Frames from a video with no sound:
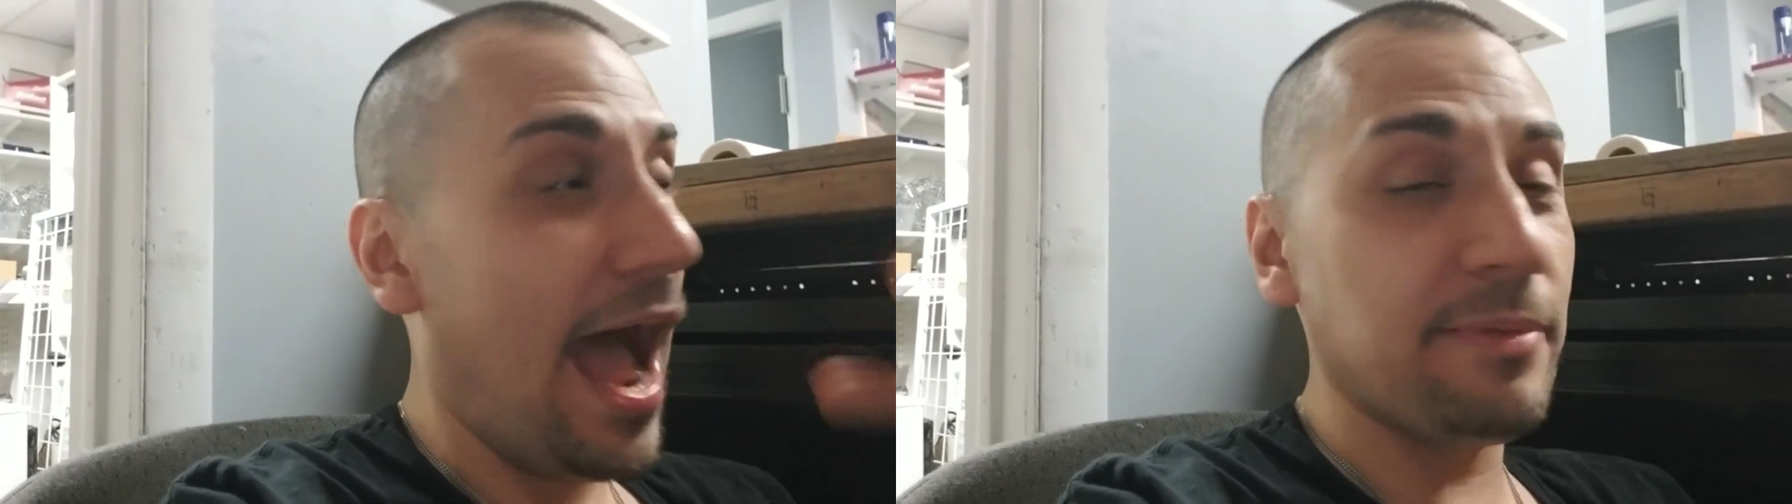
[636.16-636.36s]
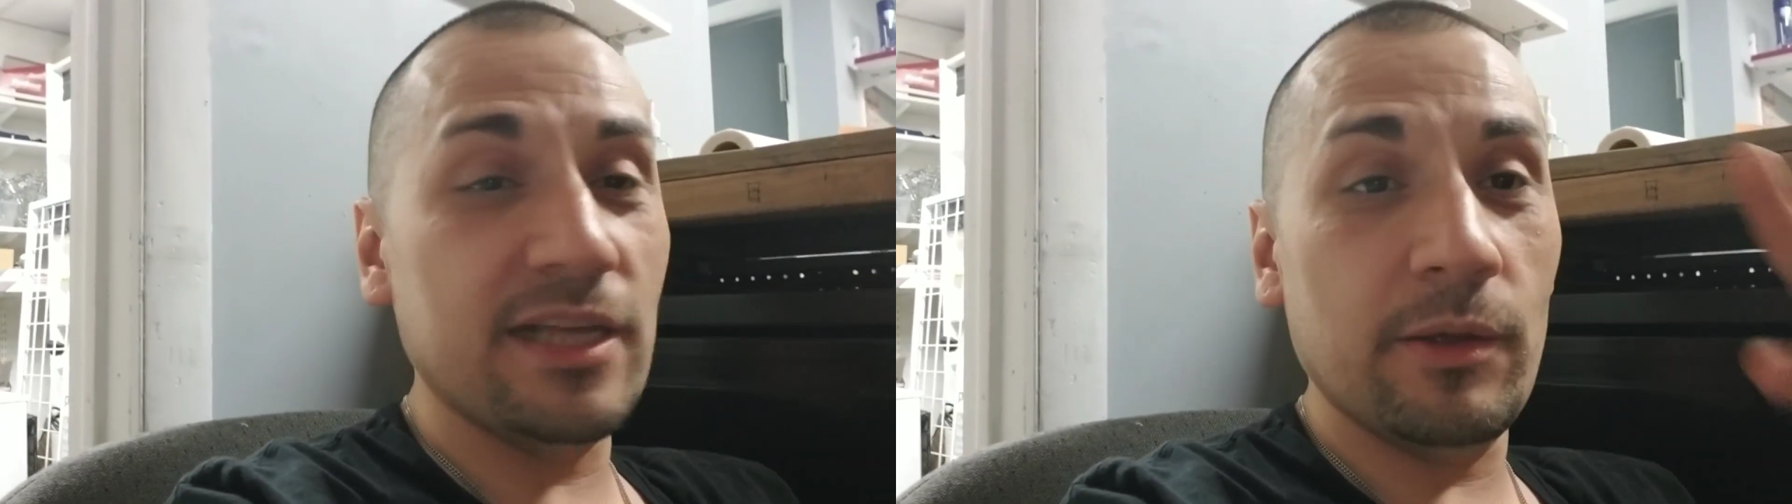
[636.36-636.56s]

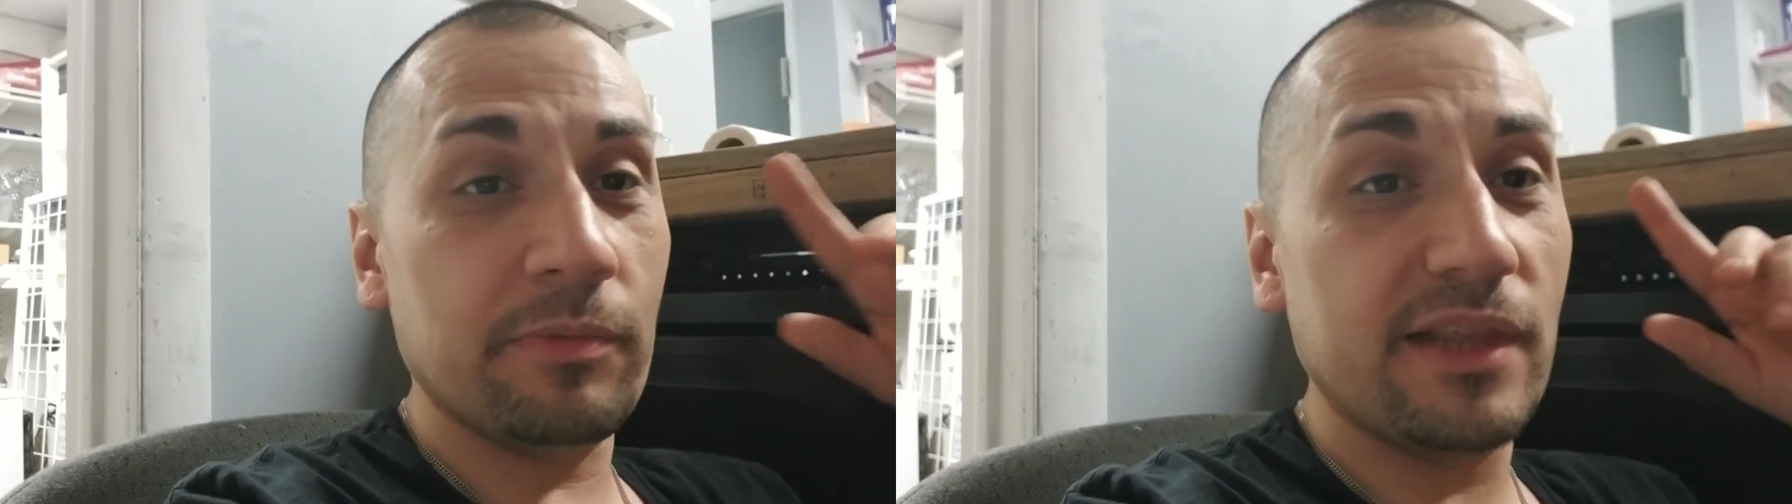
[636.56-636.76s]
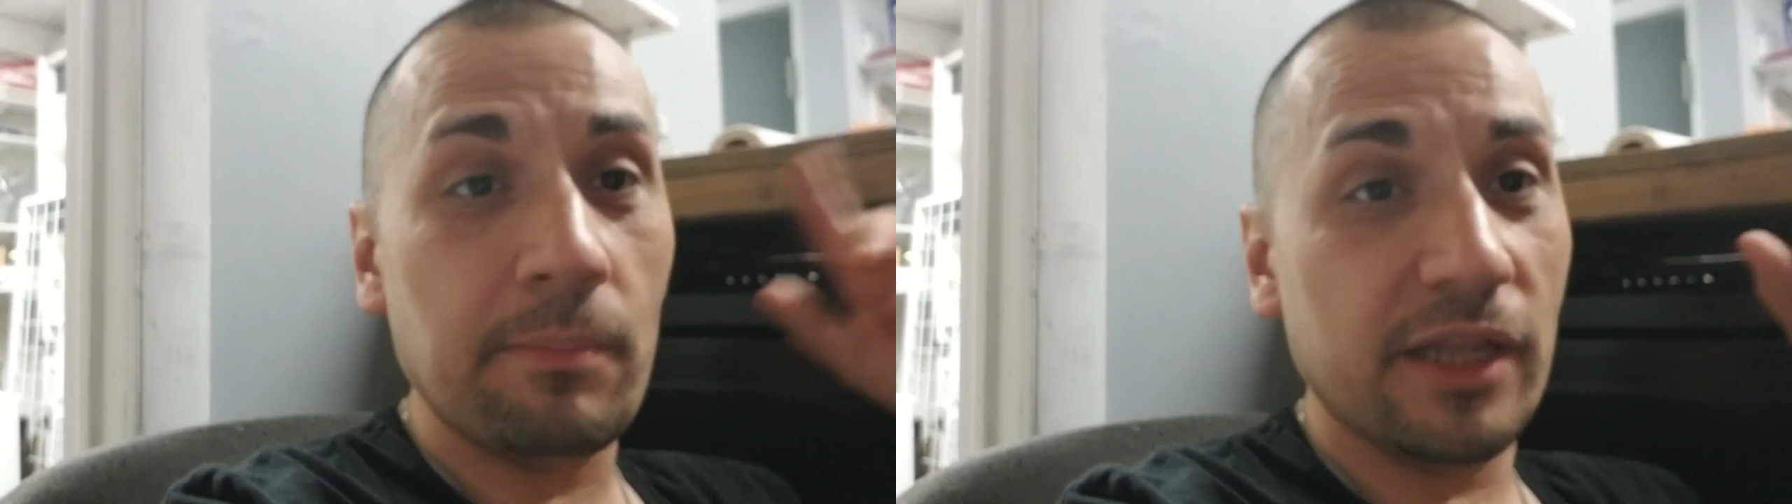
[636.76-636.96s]
I'm dealing
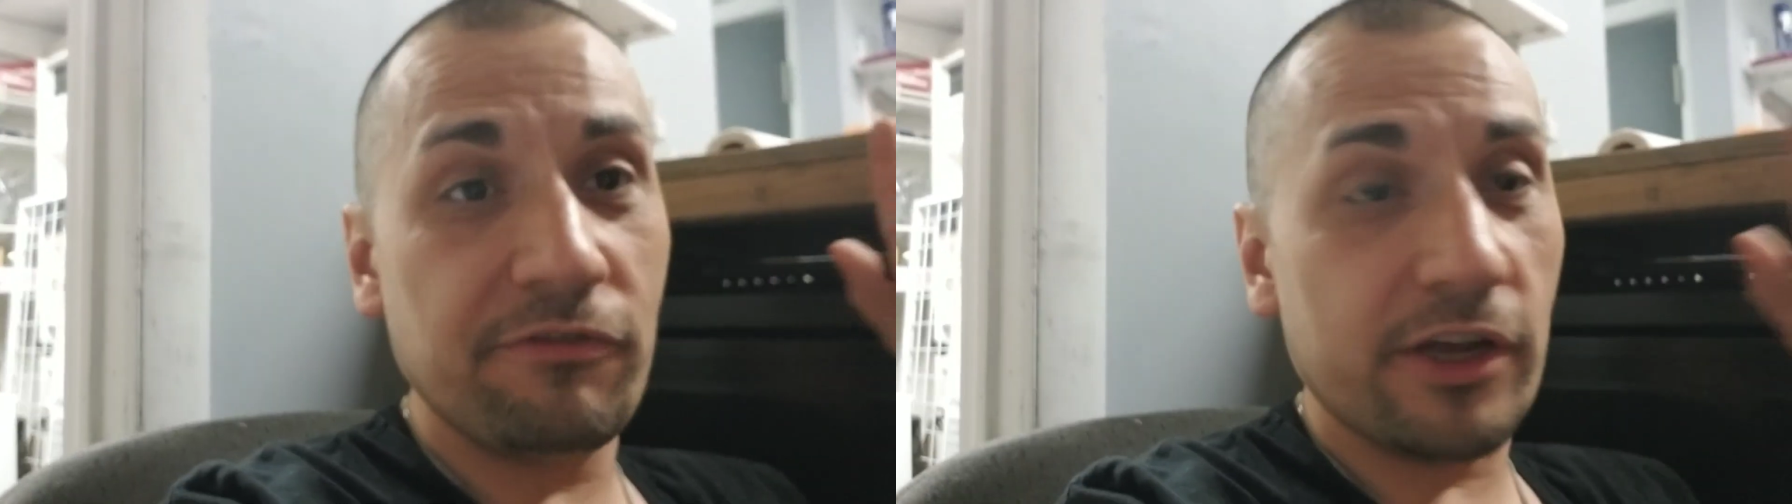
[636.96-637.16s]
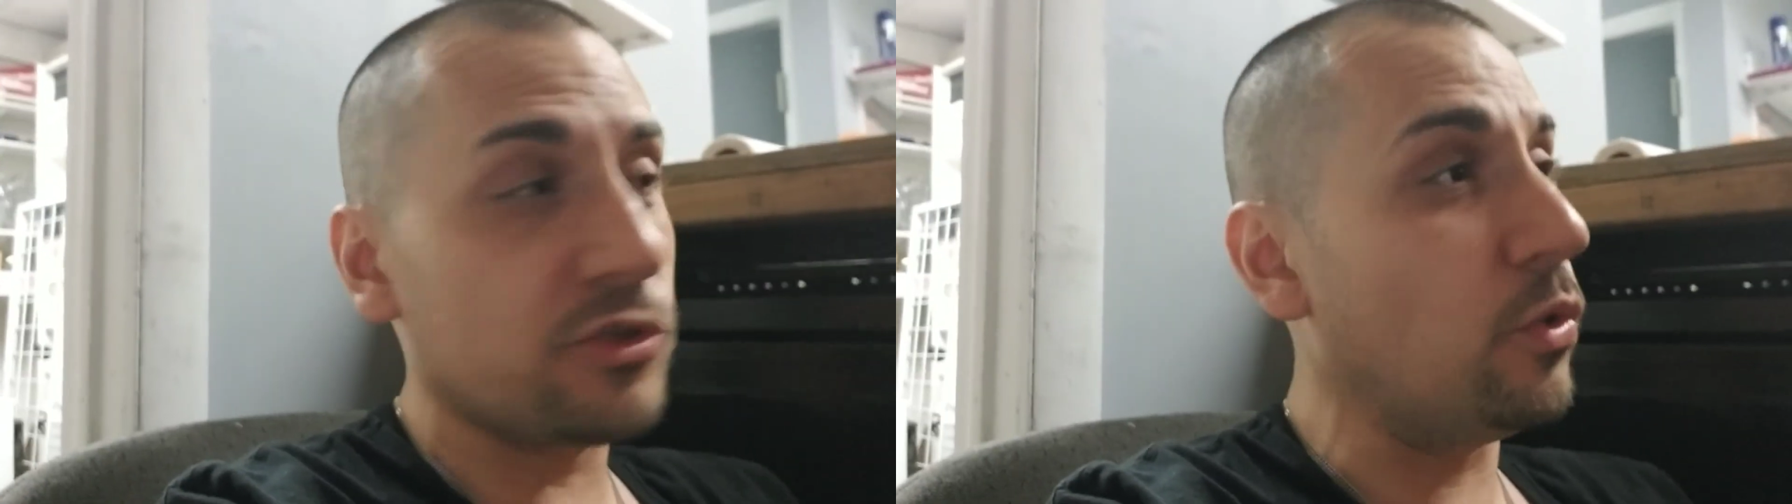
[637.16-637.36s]
with dumb motherfuckers